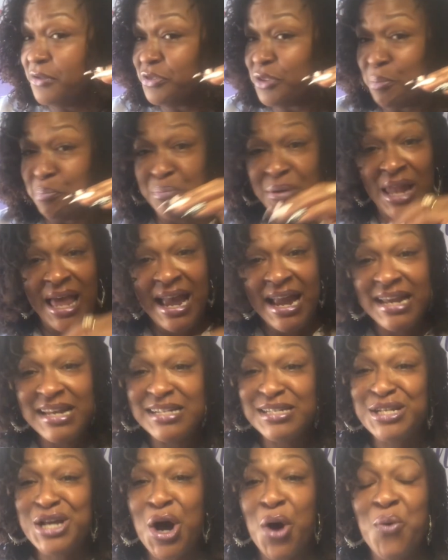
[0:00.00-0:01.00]
The plane
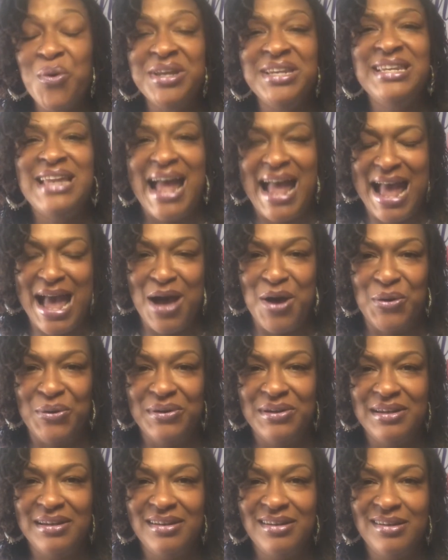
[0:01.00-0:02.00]
is going down.
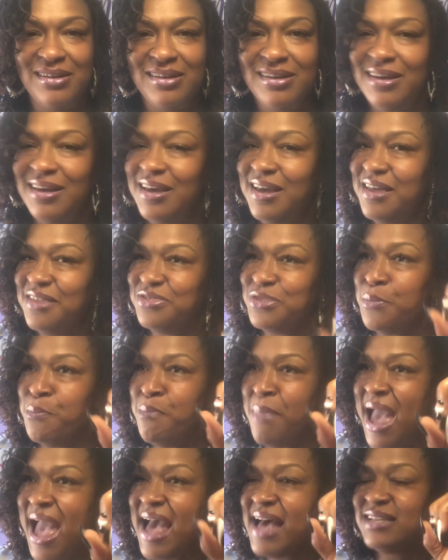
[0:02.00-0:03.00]
The
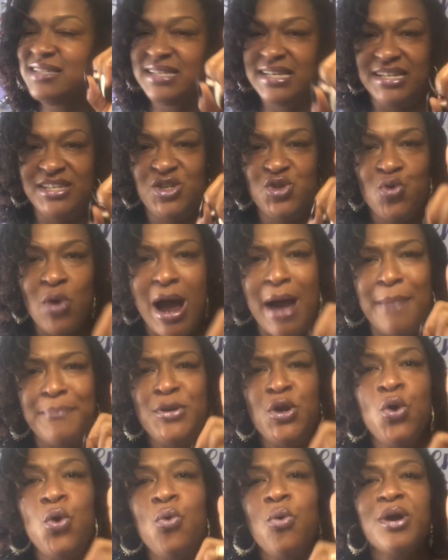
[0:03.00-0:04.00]
mask is
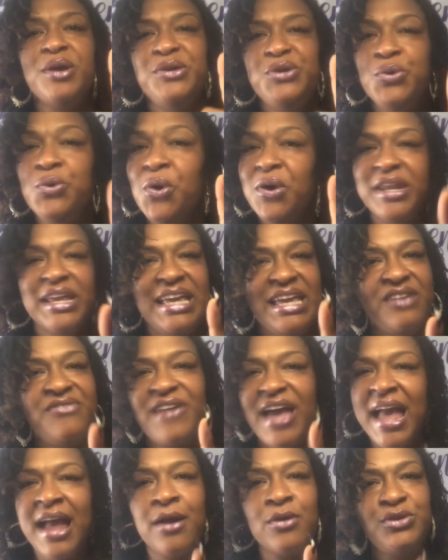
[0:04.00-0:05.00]
dropped. Who are you going to give
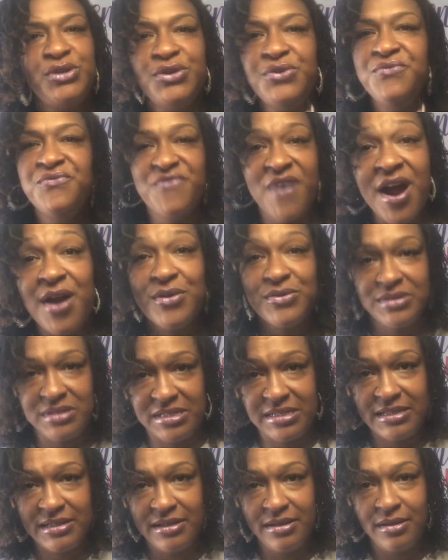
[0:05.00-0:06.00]
air to
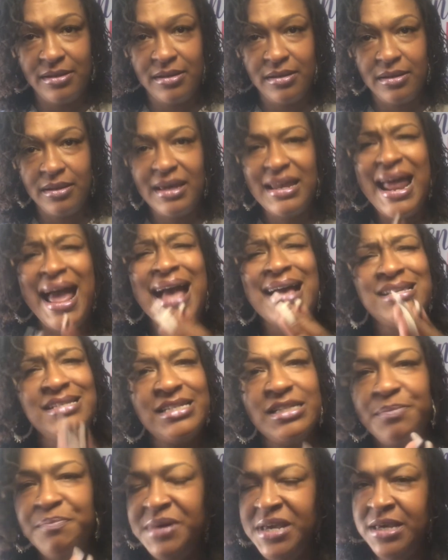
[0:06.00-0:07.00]
first? It has
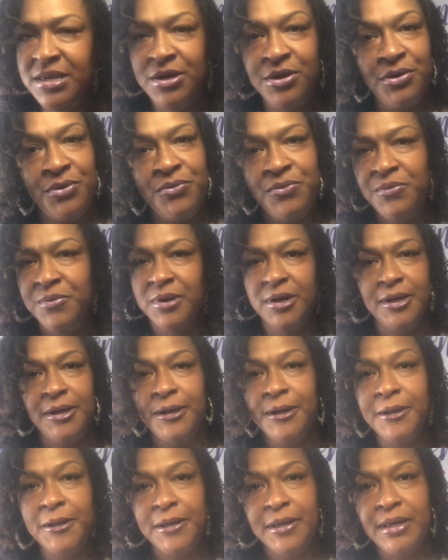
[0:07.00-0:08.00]
to be you.
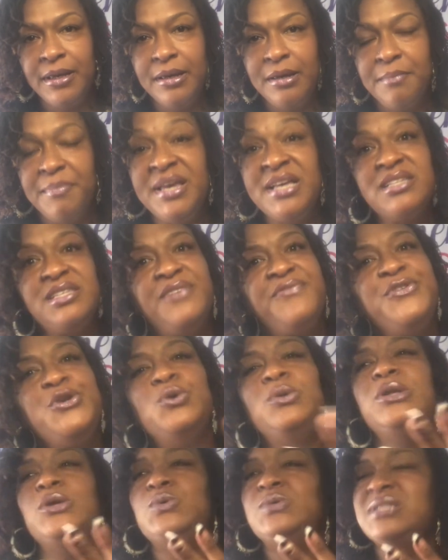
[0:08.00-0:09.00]
Because if you
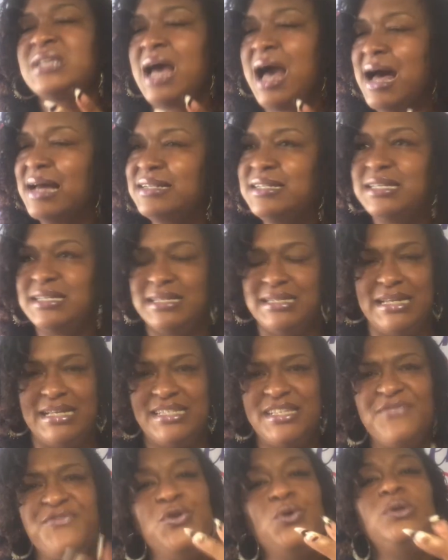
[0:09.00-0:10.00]
lose
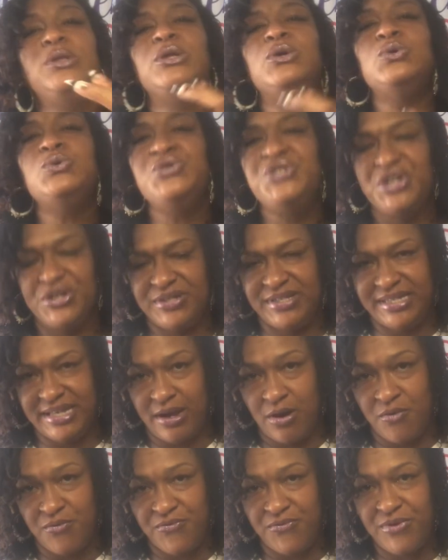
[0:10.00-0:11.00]
consciousness, if you lose
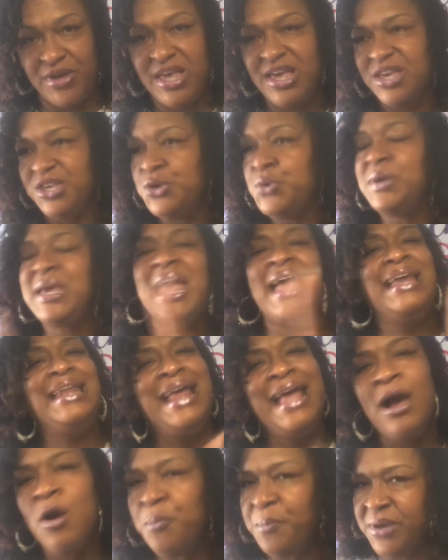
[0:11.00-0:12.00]
yourself, you can't
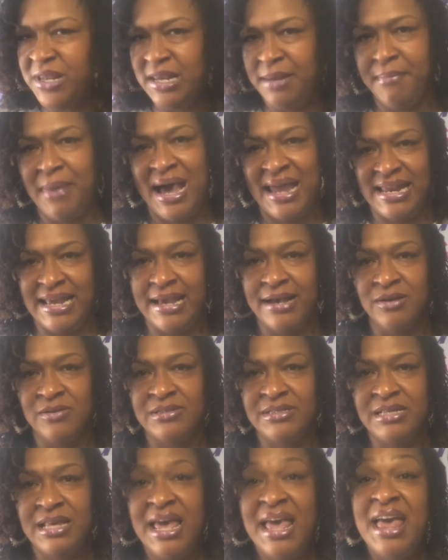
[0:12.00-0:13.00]
help anybody else.